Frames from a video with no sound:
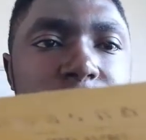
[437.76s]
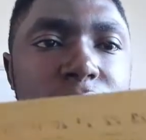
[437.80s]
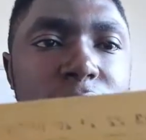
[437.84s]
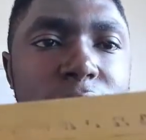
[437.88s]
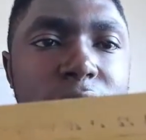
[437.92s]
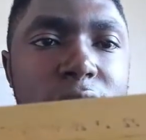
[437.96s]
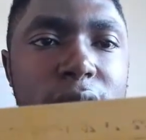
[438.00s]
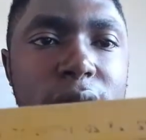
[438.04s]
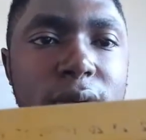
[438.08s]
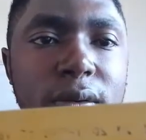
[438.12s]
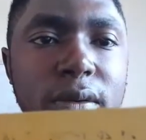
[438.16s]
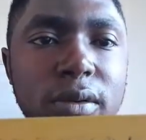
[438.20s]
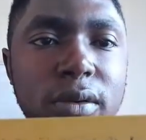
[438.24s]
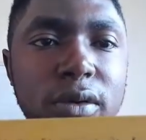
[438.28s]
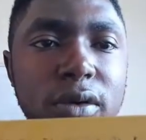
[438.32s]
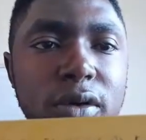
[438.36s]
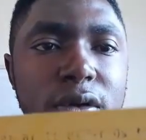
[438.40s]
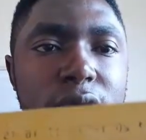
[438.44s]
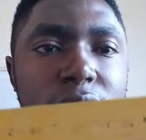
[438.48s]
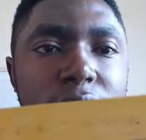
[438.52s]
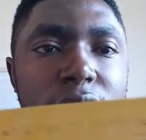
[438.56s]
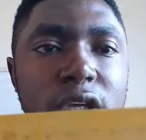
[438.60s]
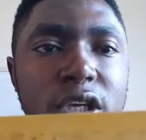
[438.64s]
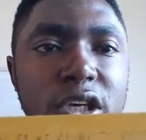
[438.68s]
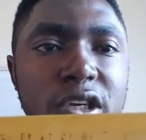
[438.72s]
Now,
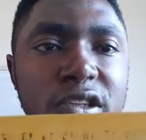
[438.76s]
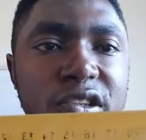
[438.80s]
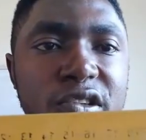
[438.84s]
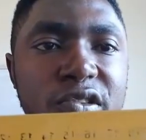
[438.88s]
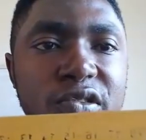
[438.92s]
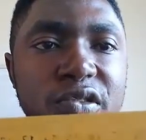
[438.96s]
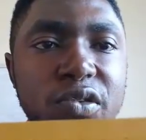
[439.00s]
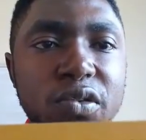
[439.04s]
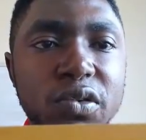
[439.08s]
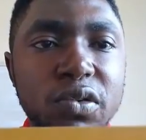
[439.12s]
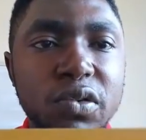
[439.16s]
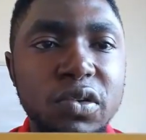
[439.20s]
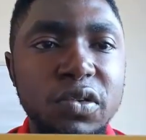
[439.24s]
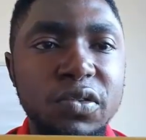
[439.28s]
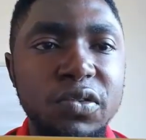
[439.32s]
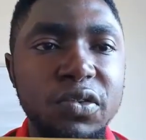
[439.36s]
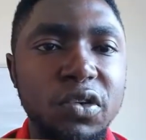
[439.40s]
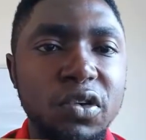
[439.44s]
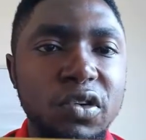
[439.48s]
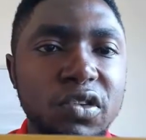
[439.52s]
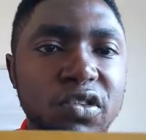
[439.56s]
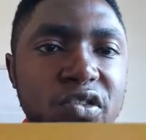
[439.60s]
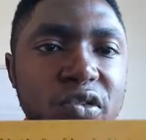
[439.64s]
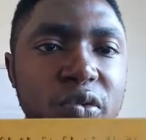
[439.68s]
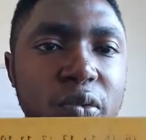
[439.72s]
it is used
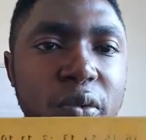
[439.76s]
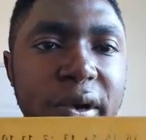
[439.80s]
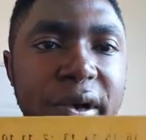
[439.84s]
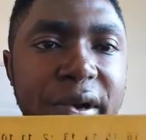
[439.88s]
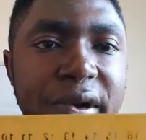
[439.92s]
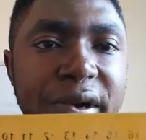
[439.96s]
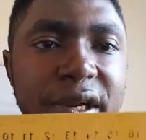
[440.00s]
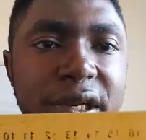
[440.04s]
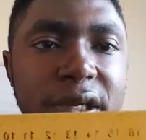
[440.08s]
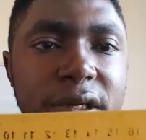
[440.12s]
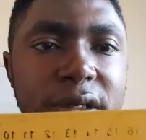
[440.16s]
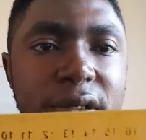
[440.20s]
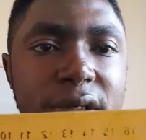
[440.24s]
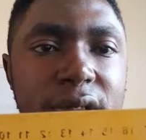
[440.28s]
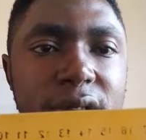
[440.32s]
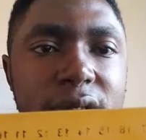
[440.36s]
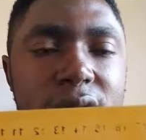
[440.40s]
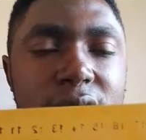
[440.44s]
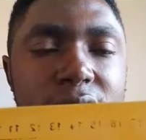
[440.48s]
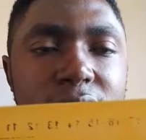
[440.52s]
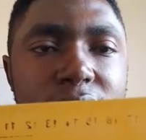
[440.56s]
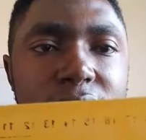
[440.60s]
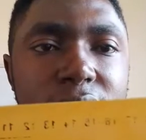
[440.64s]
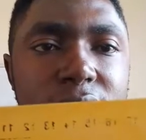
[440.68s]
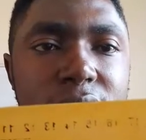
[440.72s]
for squaring
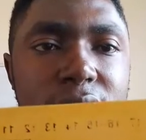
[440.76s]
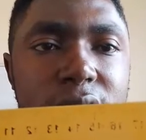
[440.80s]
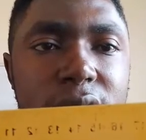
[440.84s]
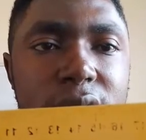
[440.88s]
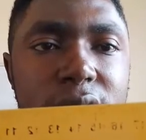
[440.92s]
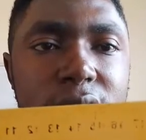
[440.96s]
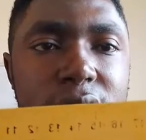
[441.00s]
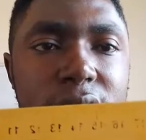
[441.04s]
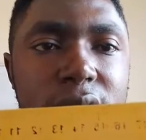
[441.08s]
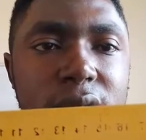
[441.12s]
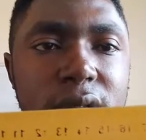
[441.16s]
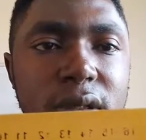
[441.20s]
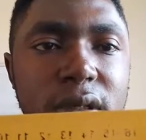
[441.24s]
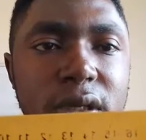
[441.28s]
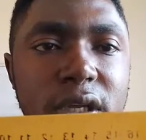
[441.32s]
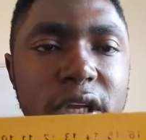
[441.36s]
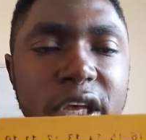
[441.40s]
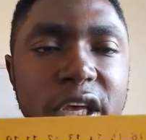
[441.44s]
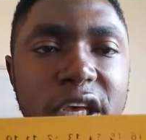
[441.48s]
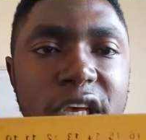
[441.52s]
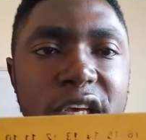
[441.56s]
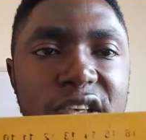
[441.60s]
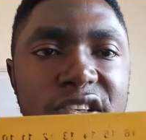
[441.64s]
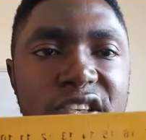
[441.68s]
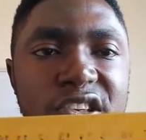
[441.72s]

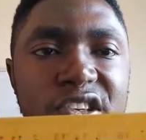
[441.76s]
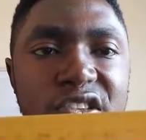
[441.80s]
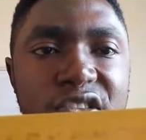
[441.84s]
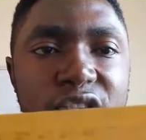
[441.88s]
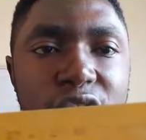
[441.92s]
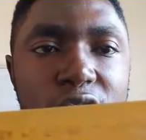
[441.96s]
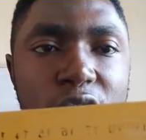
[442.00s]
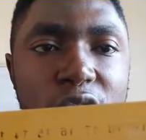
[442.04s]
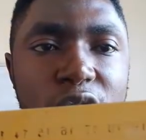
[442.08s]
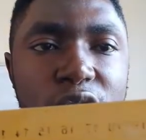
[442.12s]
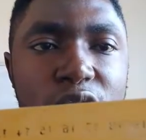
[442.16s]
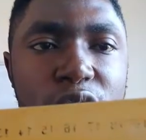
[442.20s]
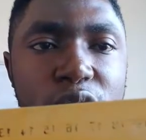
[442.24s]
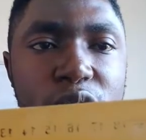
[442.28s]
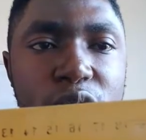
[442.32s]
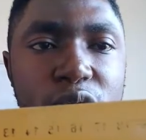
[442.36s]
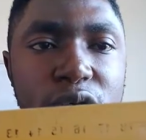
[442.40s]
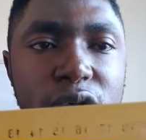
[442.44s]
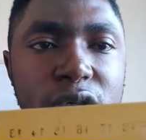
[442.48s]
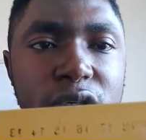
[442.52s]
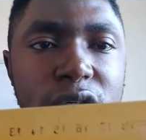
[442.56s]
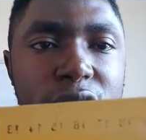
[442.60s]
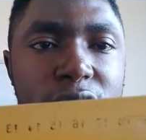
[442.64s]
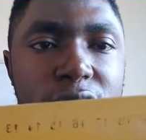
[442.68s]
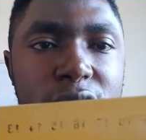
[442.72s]
edges of
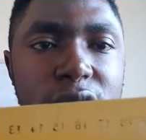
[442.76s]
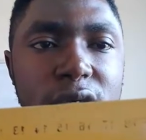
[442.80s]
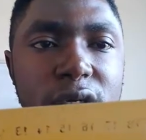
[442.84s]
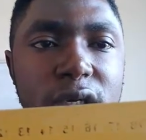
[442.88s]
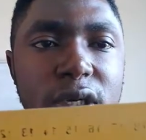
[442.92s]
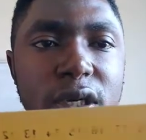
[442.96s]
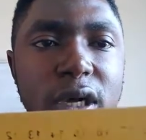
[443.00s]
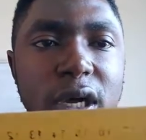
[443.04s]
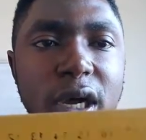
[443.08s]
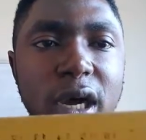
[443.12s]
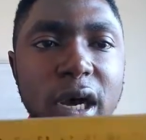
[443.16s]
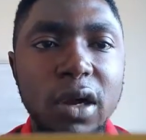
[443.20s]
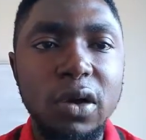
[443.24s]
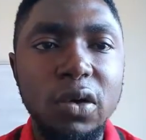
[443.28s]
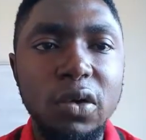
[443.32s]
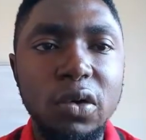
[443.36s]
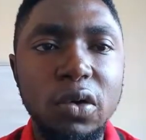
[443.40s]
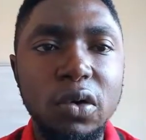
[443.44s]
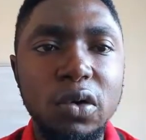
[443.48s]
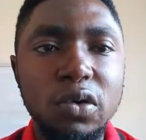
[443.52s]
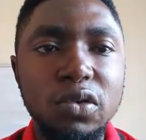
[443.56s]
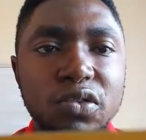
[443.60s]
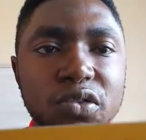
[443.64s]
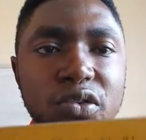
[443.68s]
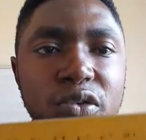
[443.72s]
wood and
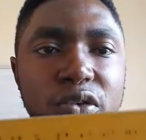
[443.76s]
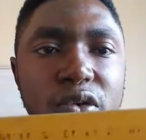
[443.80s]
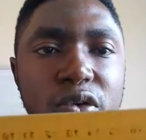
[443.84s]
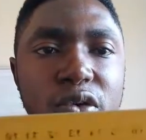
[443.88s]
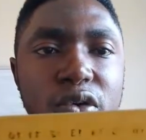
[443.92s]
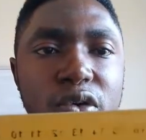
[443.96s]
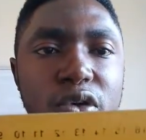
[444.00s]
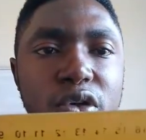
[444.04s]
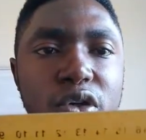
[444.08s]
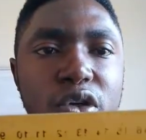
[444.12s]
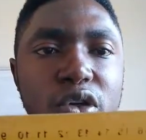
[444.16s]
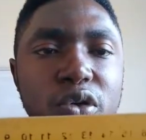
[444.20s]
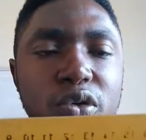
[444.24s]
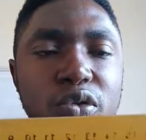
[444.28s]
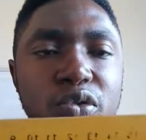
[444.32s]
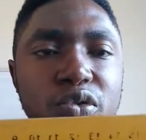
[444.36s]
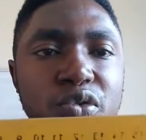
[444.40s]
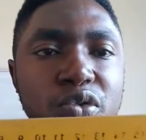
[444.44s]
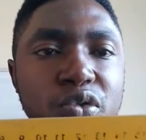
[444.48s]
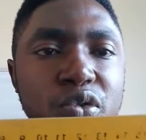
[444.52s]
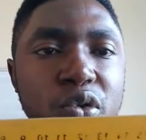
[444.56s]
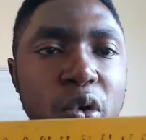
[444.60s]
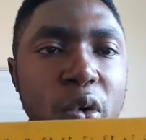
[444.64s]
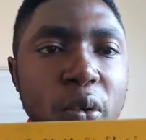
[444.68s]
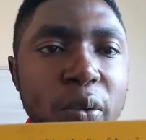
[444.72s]
also
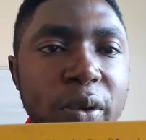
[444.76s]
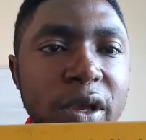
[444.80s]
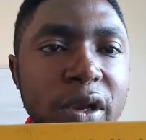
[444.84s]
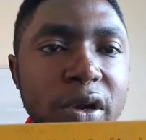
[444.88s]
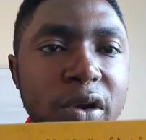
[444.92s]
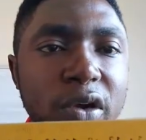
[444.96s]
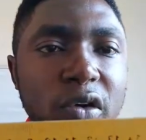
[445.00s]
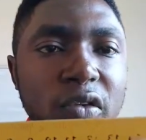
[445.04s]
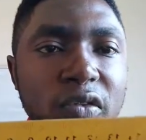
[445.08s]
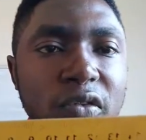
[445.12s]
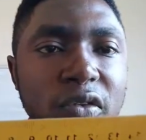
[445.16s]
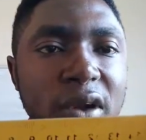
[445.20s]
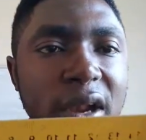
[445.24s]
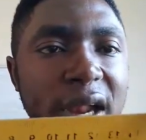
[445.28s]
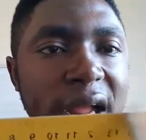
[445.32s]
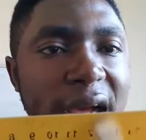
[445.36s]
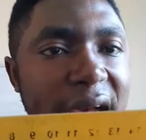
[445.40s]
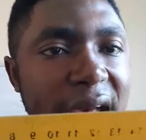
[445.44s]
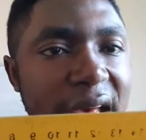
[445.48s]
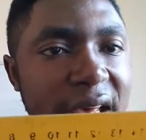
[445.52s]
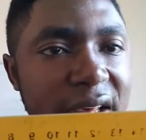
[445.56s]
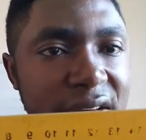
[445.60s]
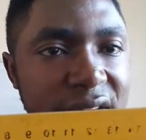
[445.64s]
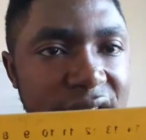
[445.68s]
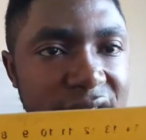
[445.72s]
drawing of
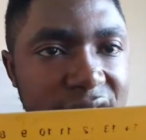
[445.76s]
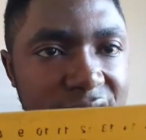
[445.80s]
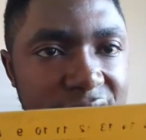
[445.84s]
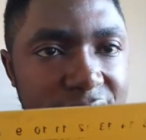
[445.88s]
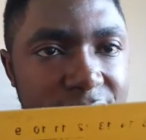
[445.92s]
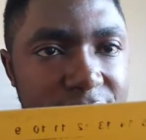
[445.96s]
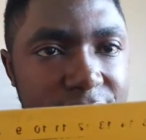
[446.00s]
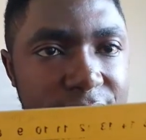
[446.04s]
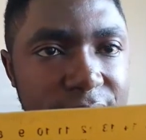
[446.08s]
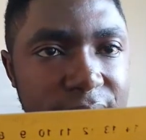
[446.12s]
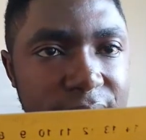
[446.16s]
lines